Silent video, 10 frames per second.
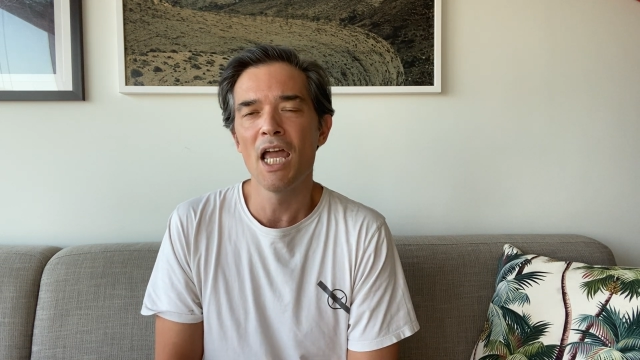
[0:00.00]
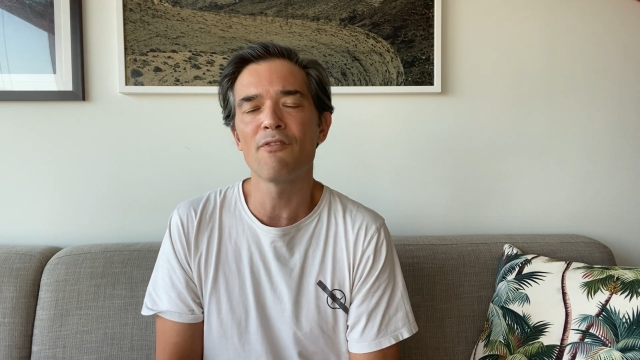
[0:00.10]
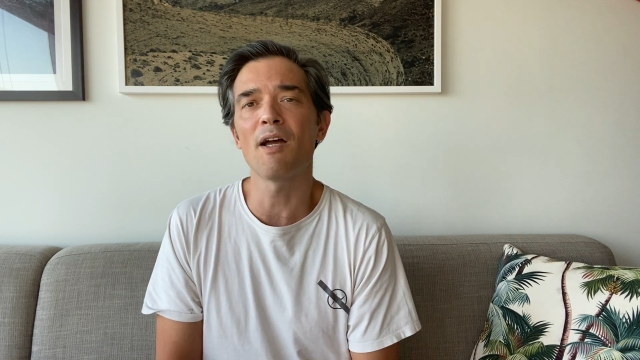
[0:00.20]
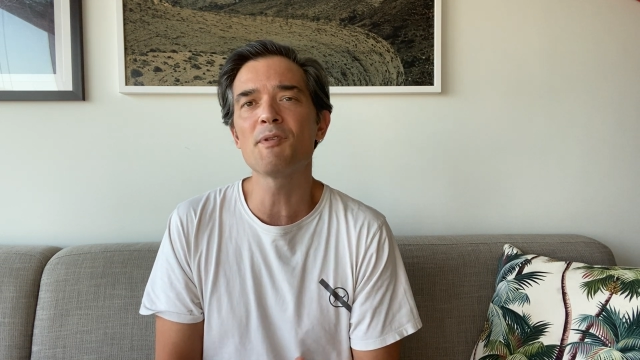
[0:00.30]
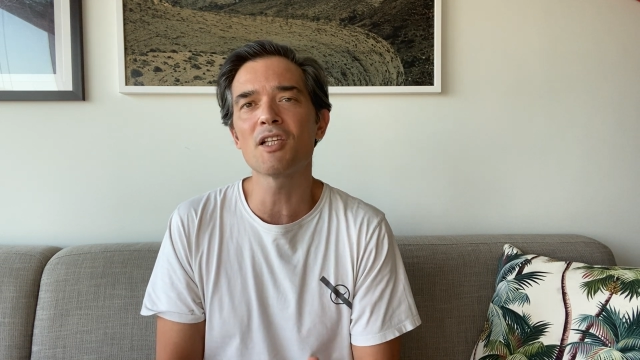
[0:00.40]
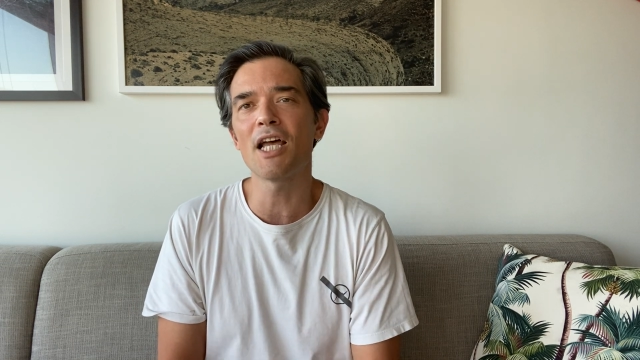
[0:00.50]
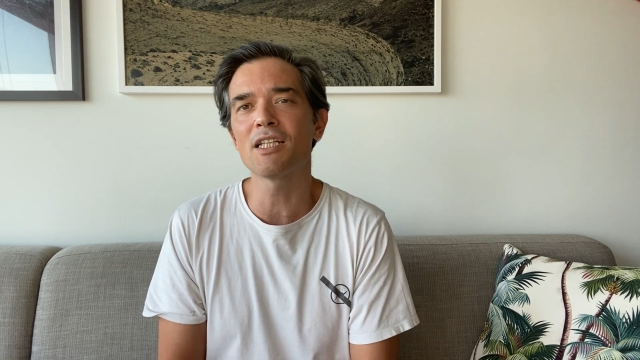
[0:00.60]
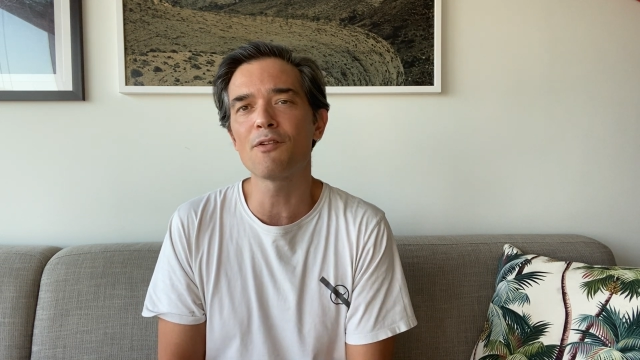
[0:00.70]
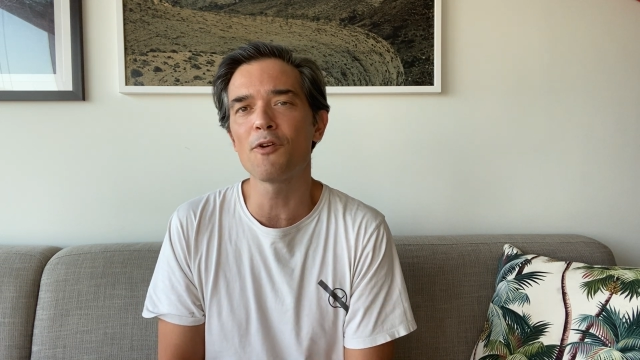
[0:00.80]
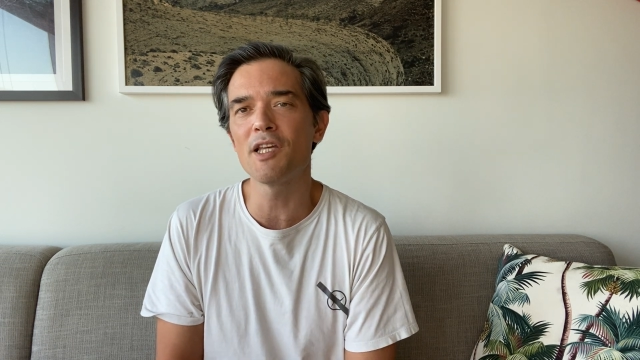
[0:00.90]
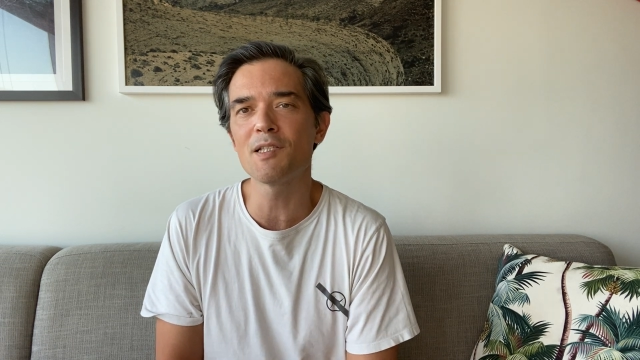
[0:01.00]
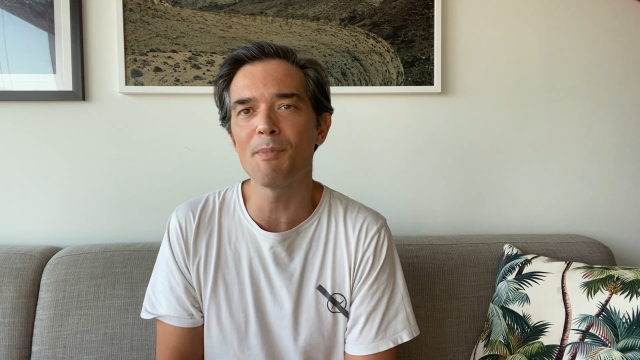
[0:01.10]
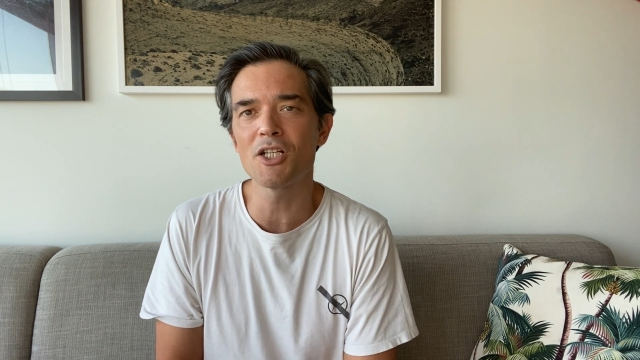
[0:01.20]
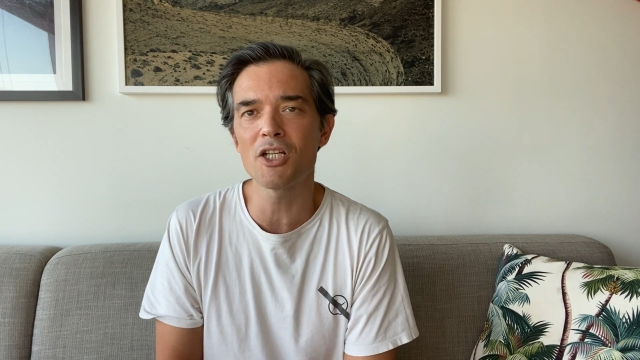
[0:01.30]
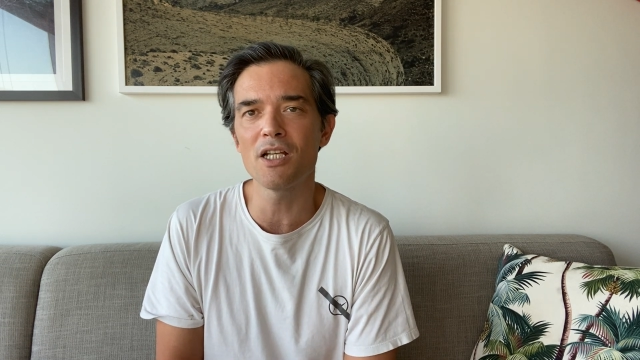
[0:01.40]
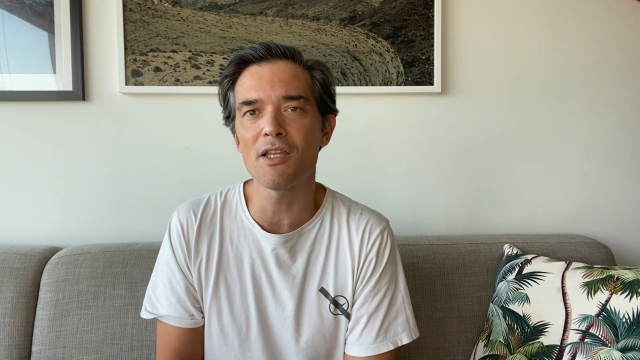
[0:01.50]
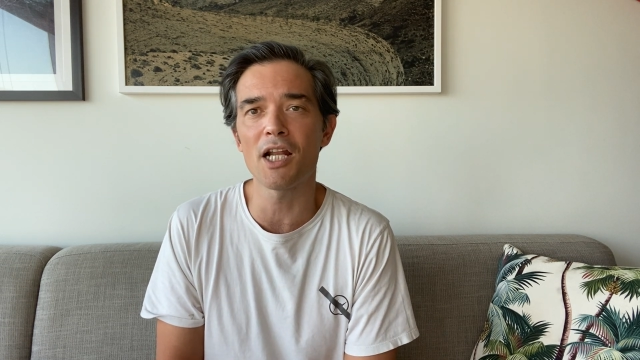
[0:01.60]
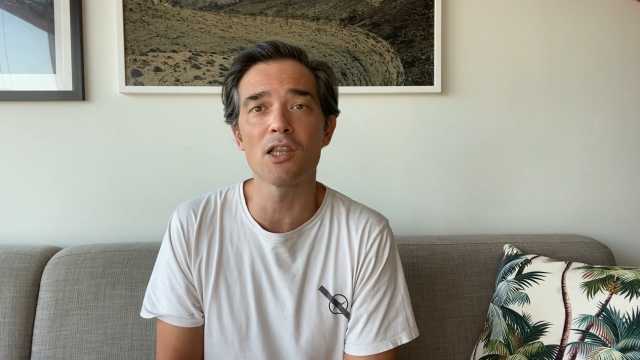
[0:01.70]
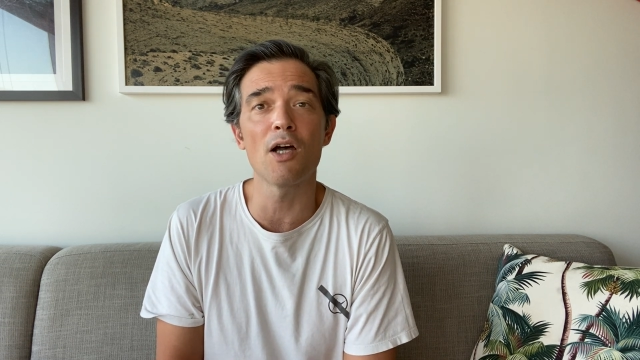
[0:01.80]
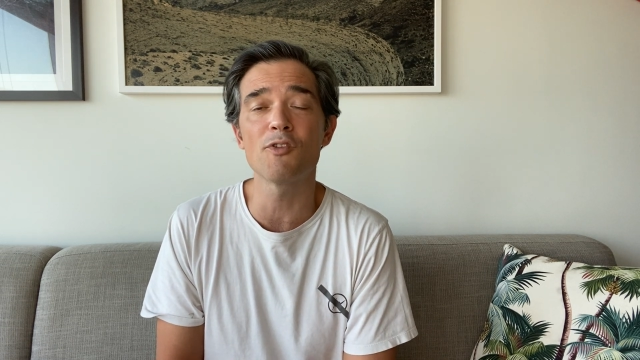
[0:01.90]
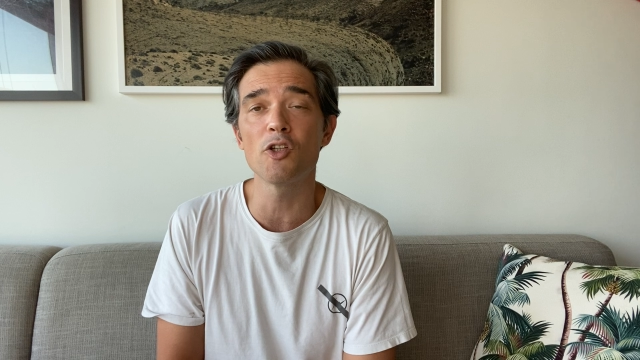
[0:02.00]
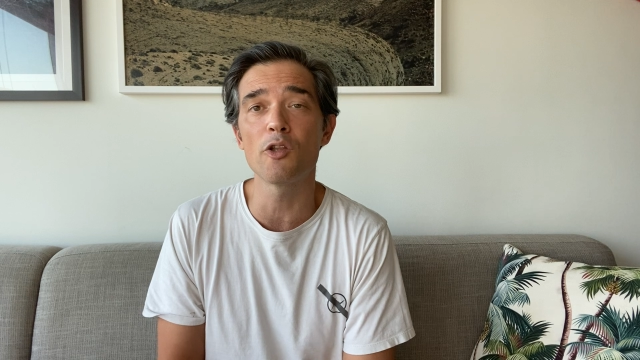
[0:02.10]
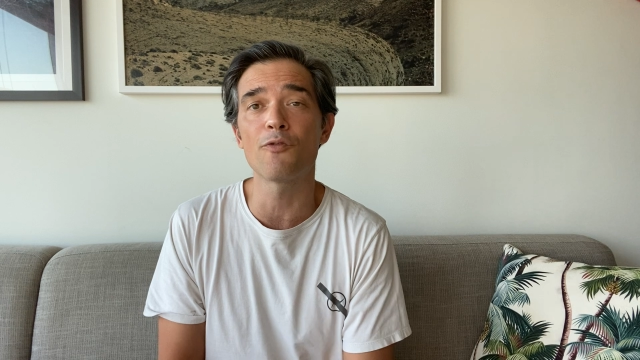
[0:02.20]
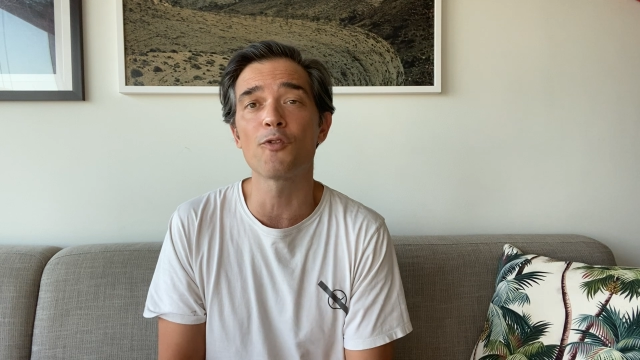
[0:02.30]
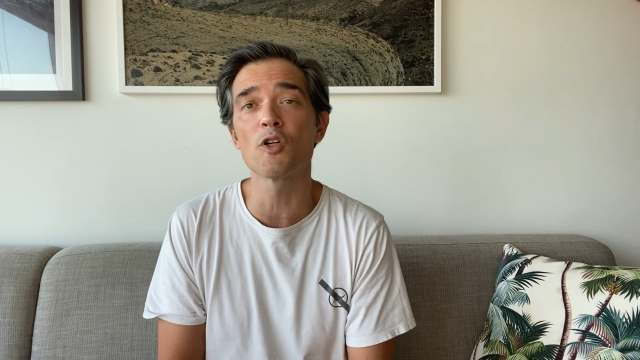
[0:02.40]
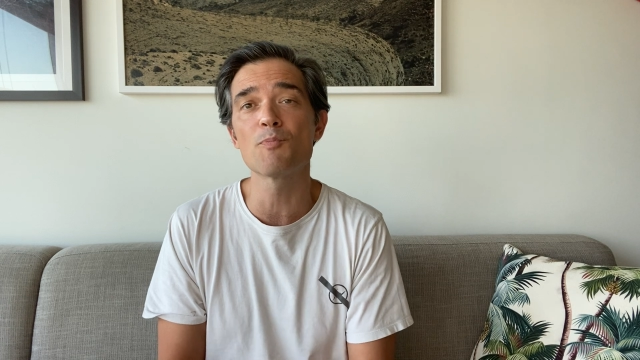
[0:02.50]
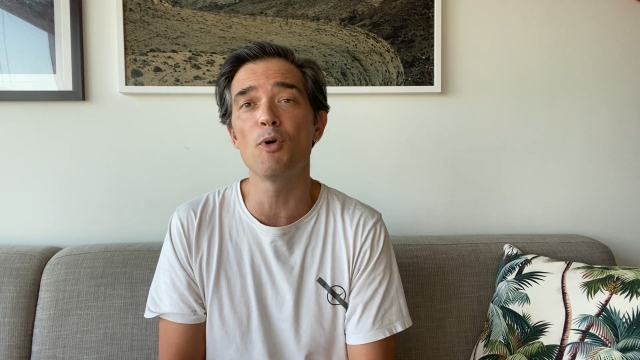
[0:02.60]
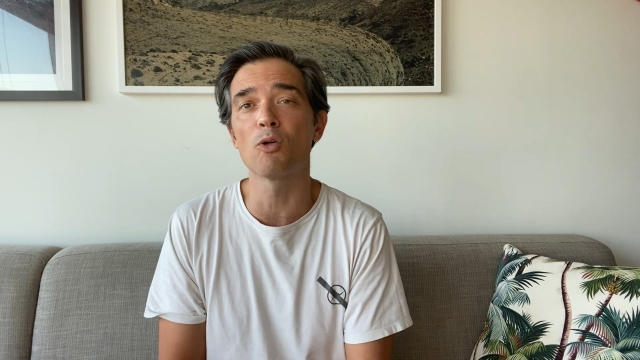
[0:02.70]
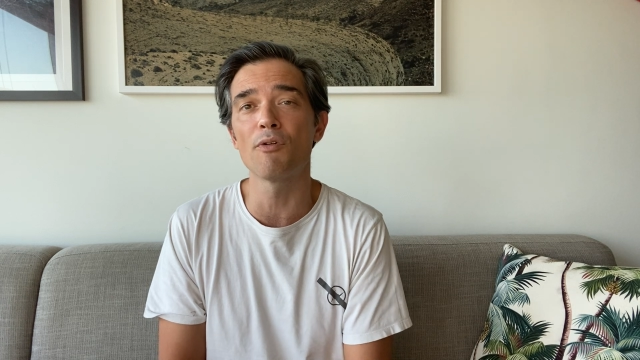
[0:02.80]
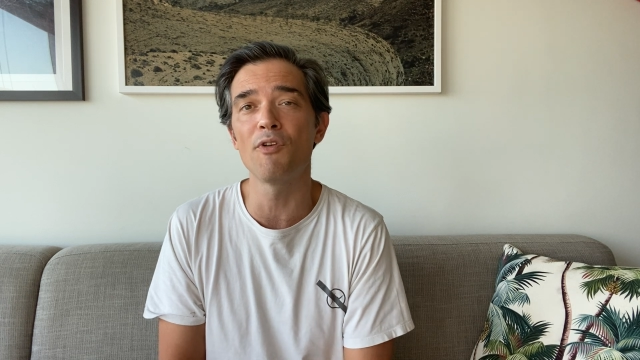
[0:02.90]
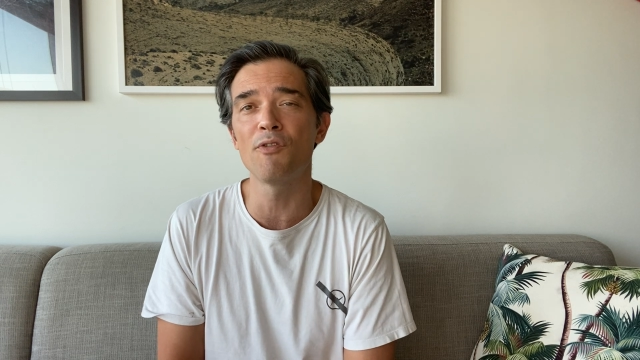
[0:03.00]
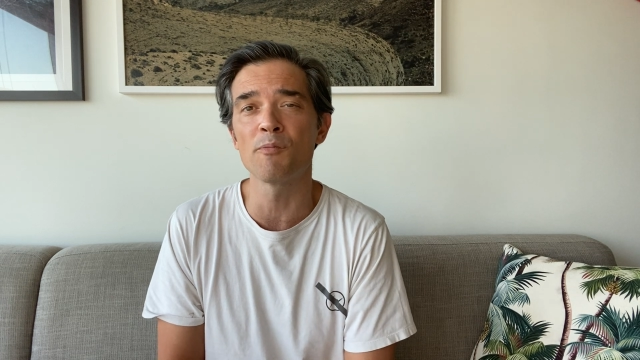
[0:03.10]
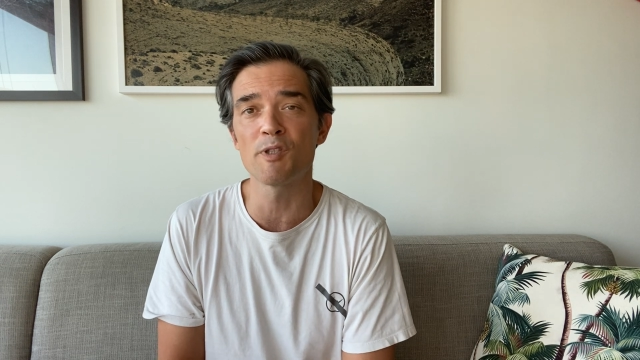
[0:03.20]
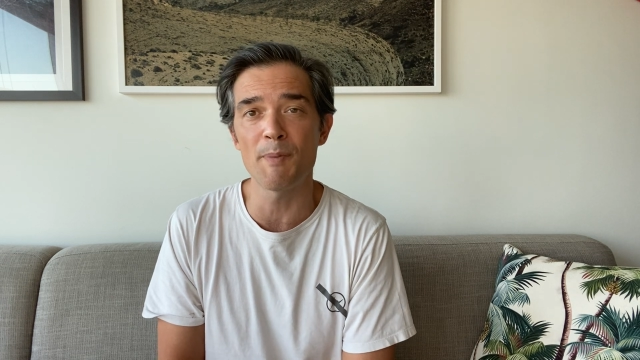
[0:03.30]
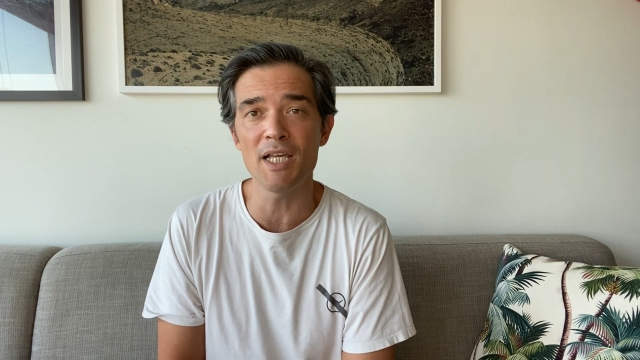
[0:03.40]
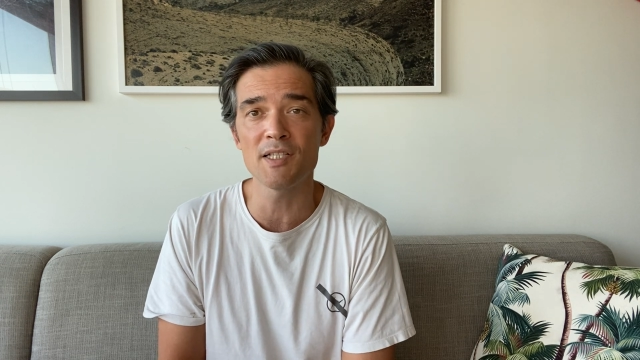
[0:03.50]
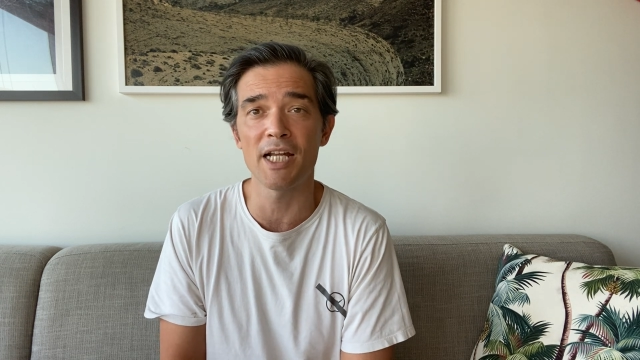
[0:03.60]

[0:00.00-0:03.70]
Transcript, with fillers: If I'm selected for this mission, then I'd love to do the first book review from space